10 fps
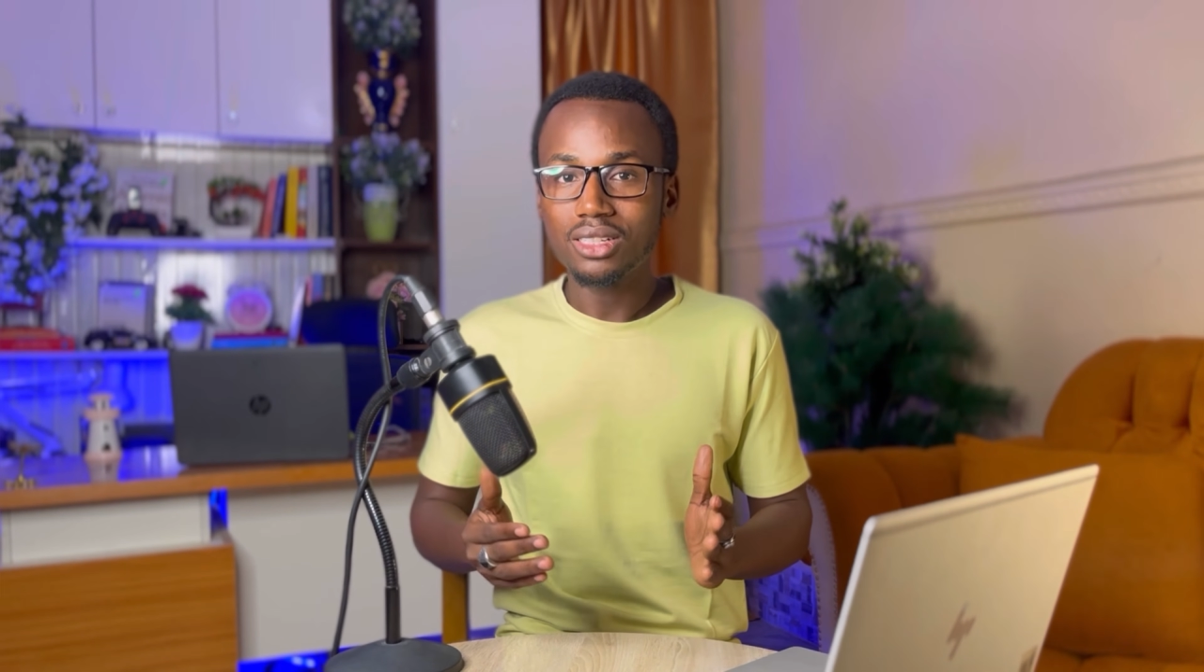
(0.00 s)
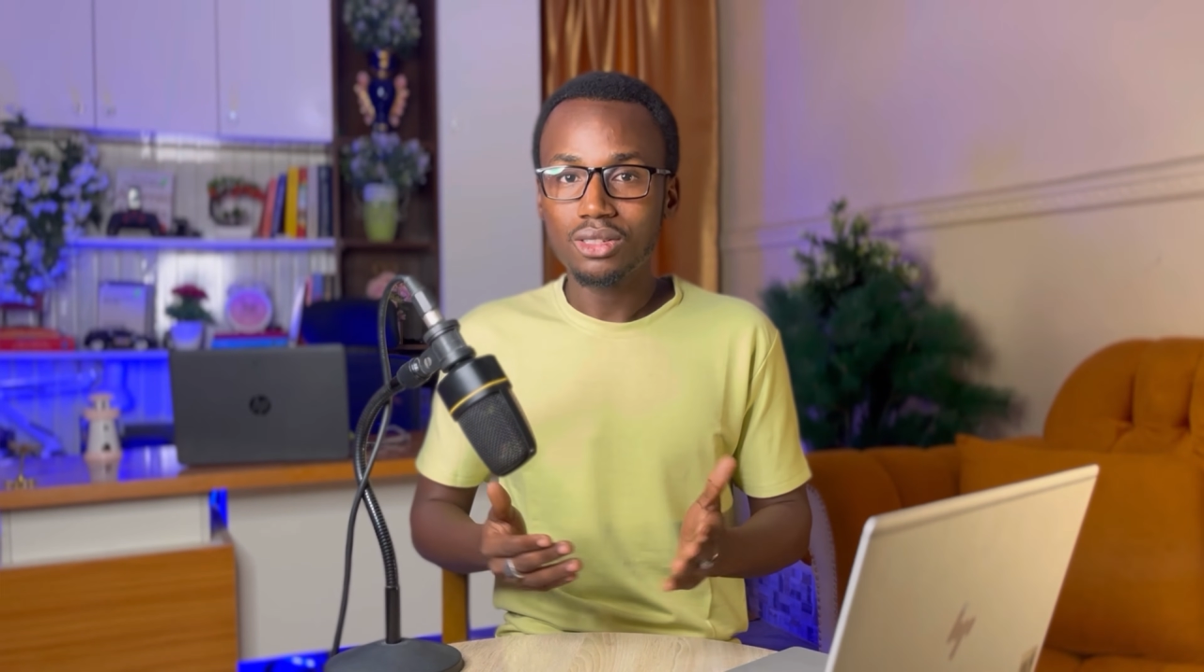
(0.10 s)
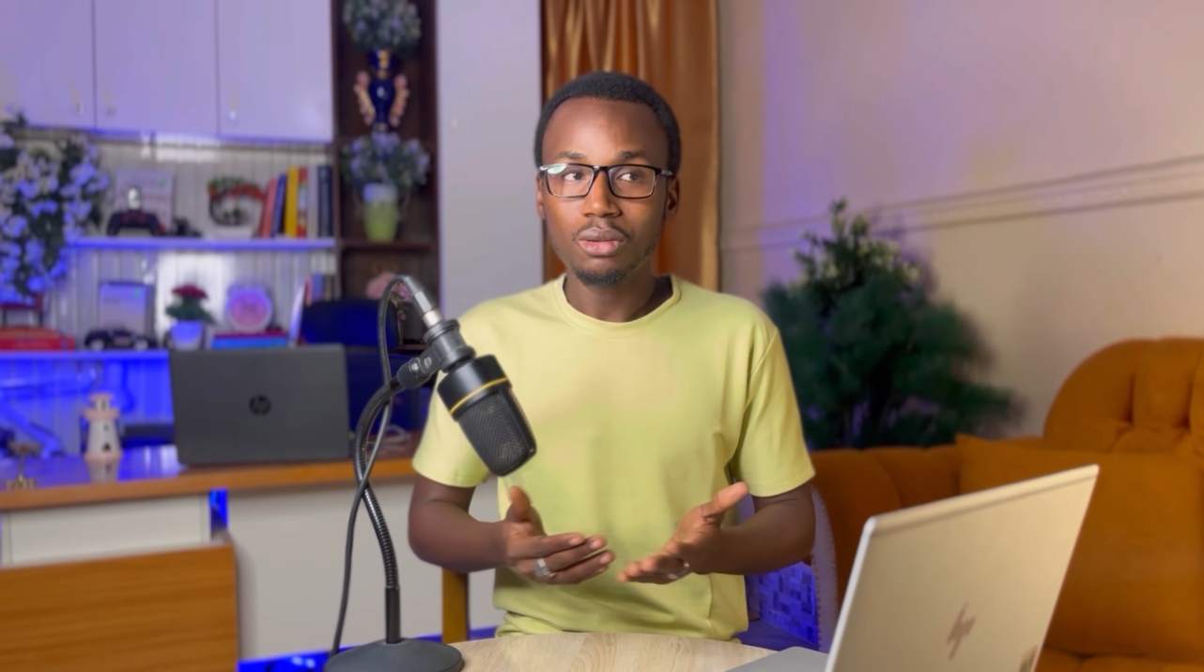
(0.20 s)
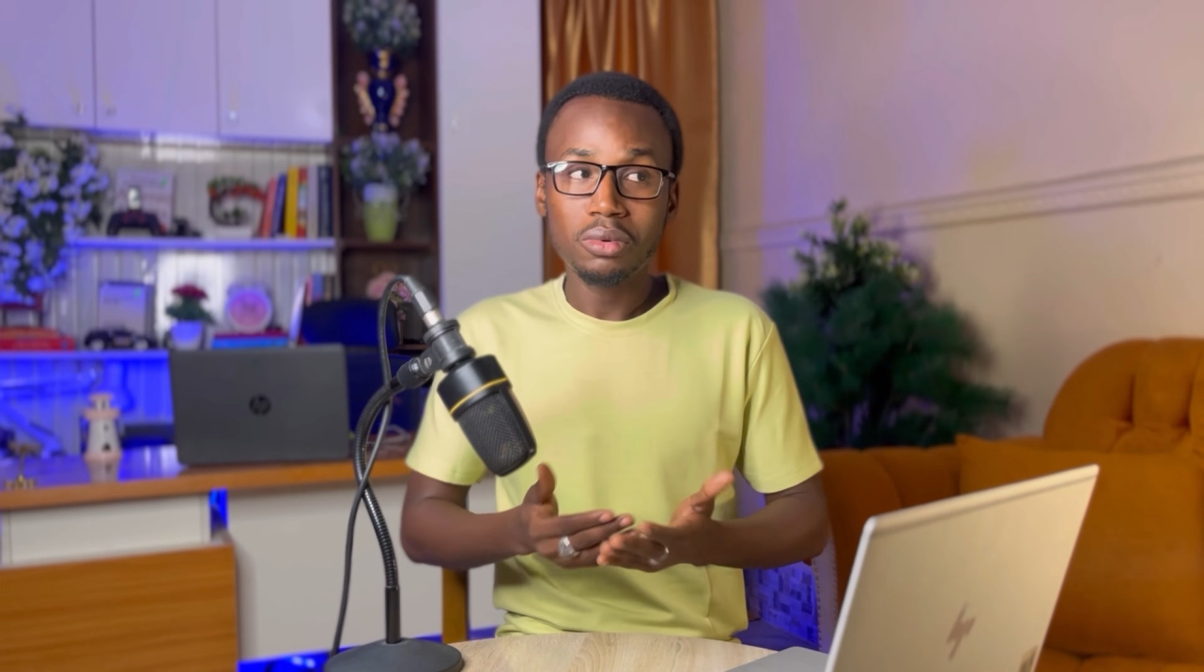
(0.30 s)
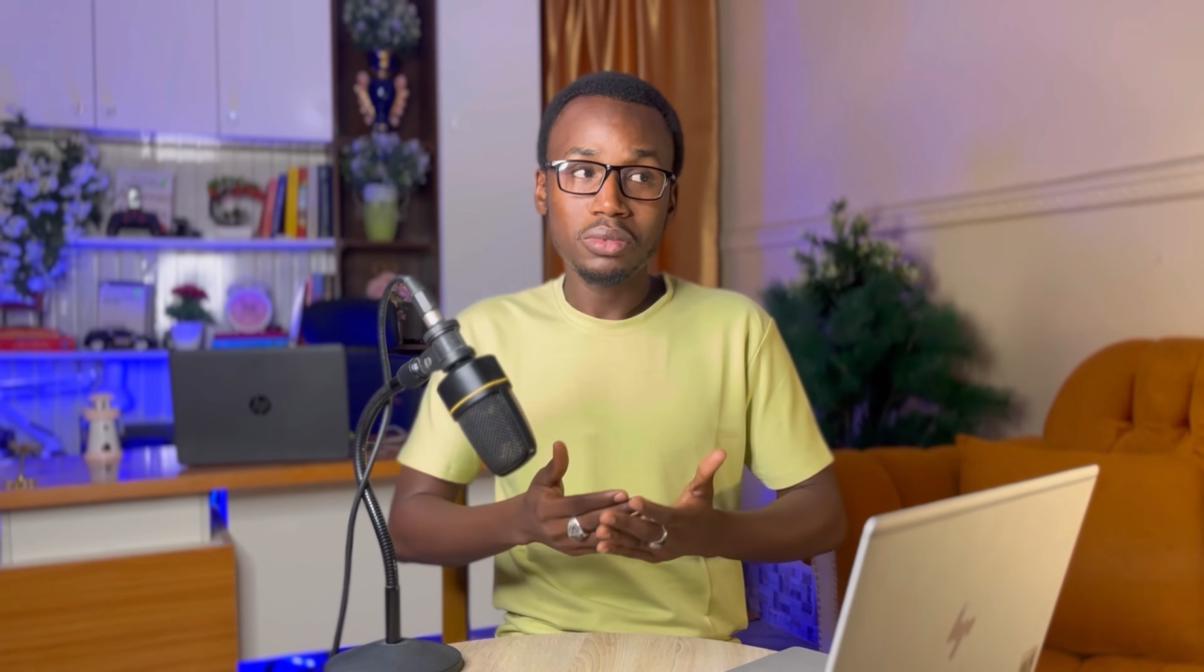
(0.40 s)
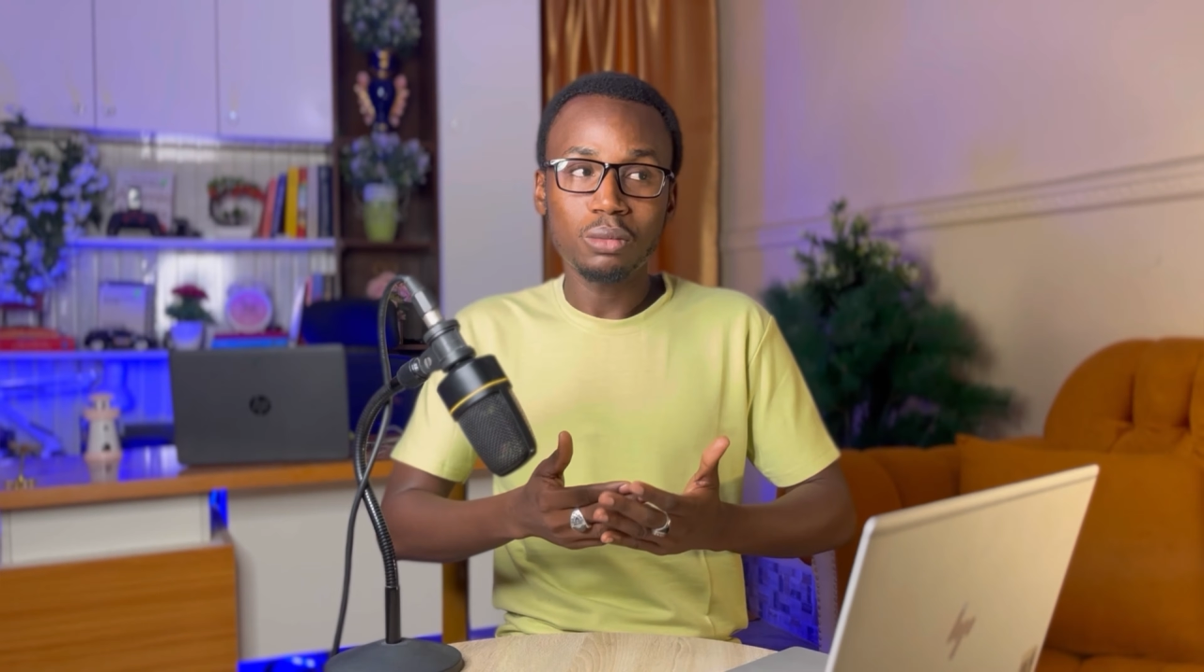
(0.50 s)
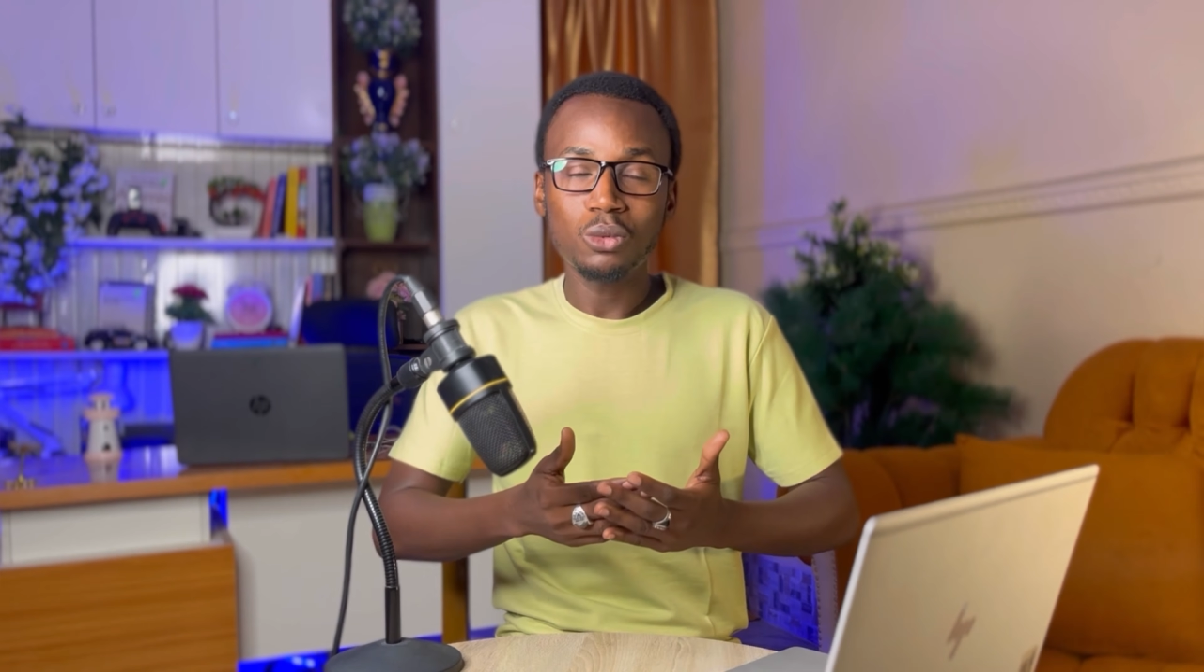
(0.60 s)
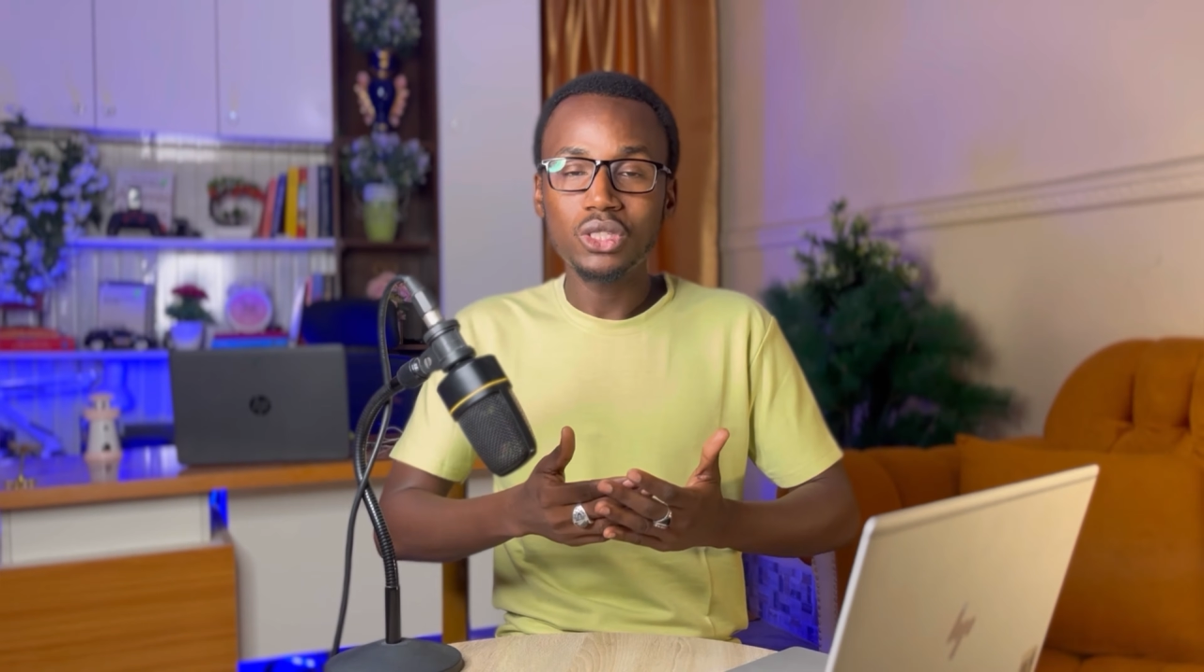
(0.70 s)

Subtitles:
some of the more